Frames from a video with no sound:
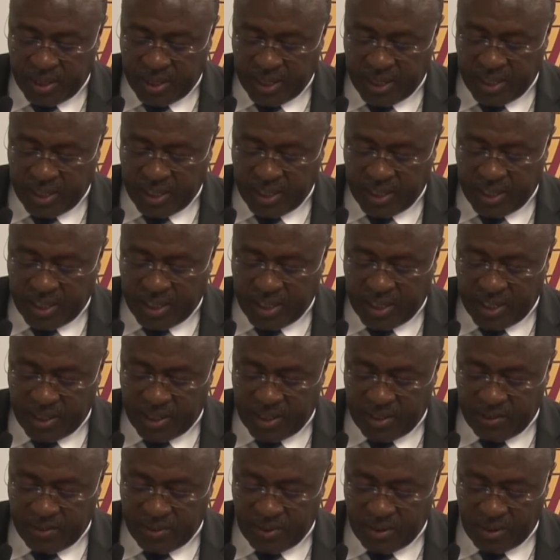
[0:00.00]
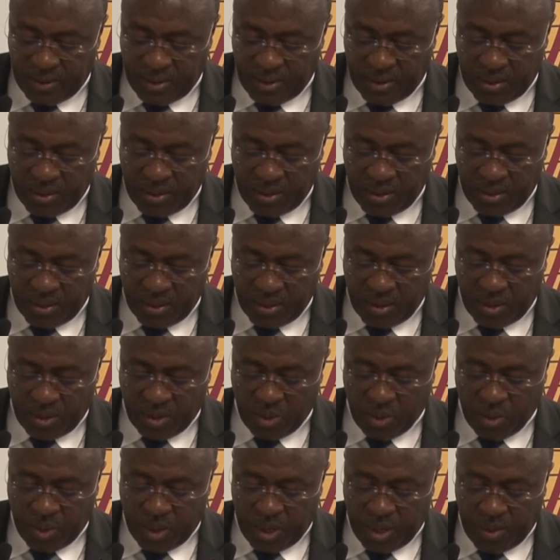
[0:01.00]
and initiatives
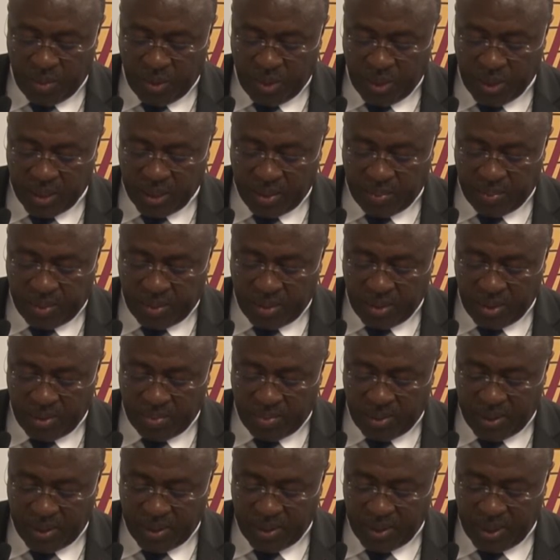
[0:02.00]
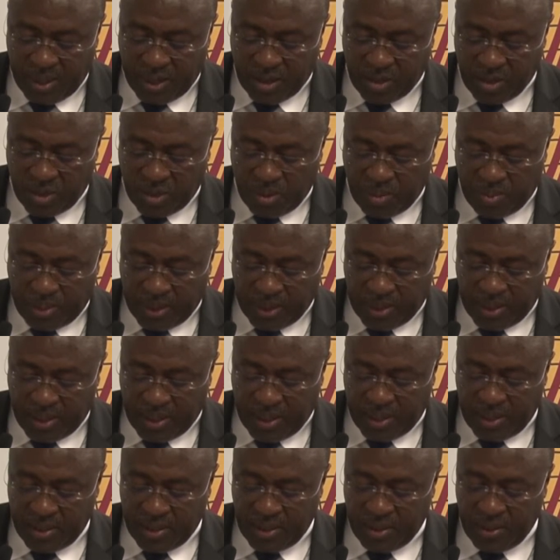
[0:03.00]
require more support by international
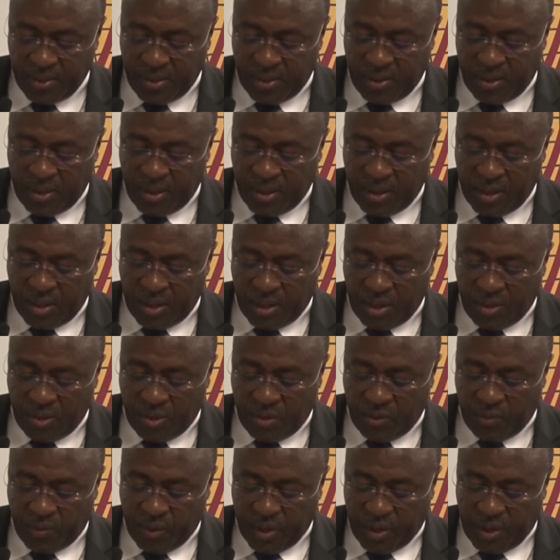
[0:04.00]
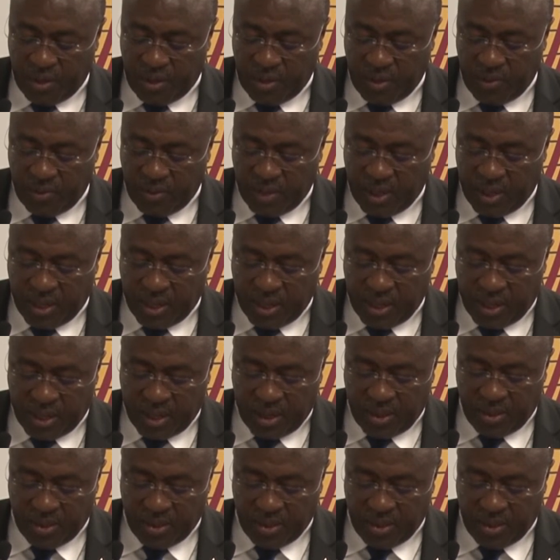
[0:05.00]
partners to effectively carry